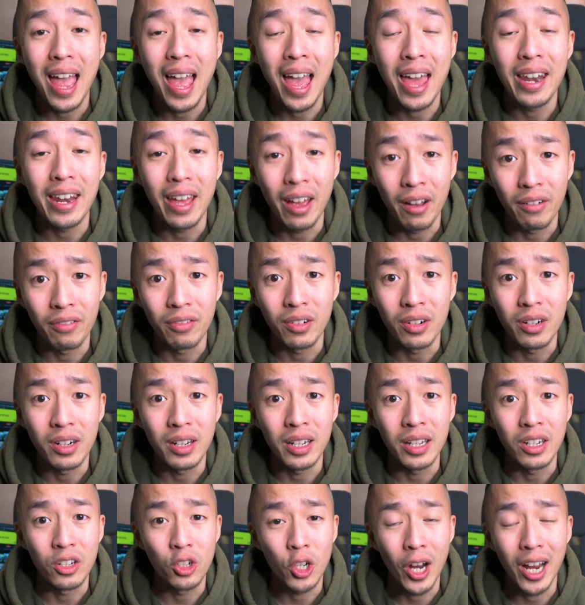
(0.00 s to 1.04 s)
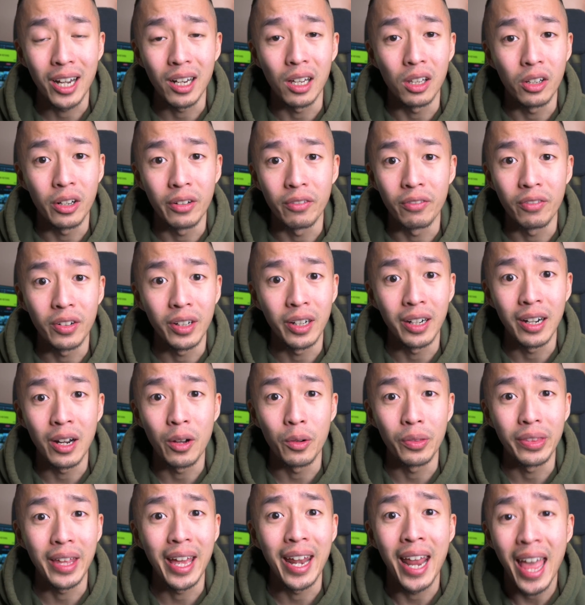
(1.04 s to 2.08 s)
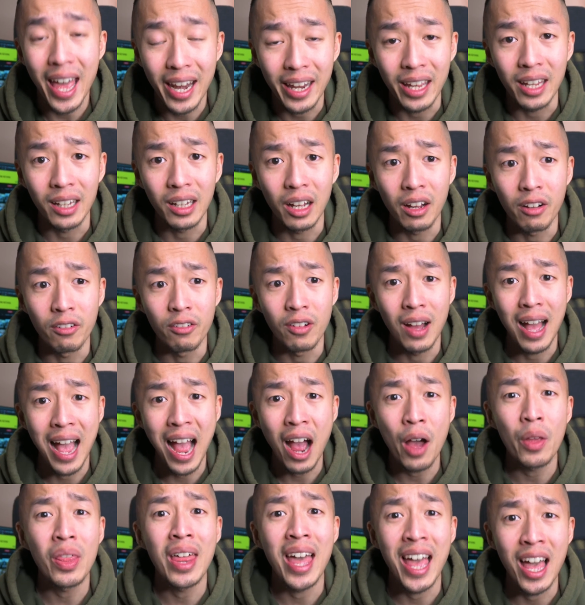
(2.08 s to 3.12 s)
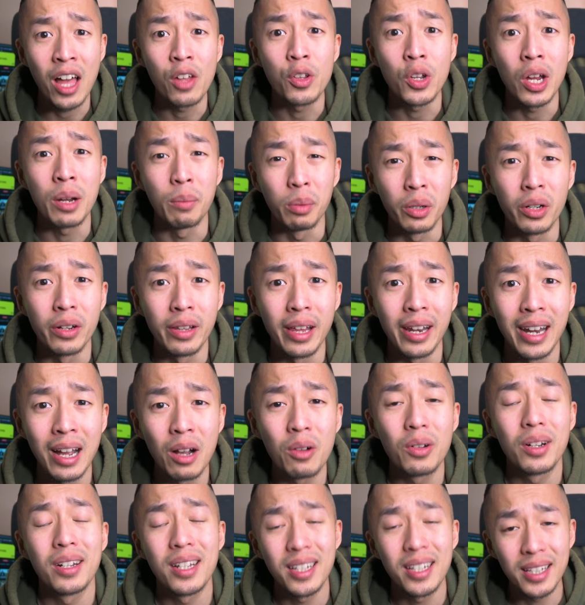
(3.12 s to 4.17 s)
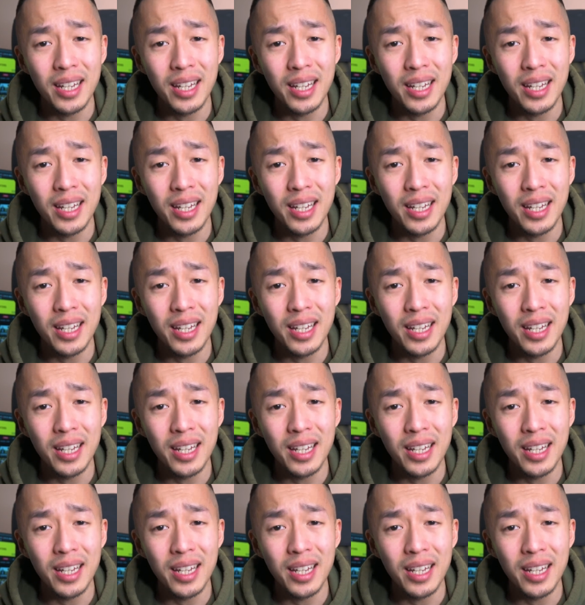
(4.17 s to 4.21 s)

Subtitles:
and effort in trying to learn, figure out that headache of how the hell do I blur that out?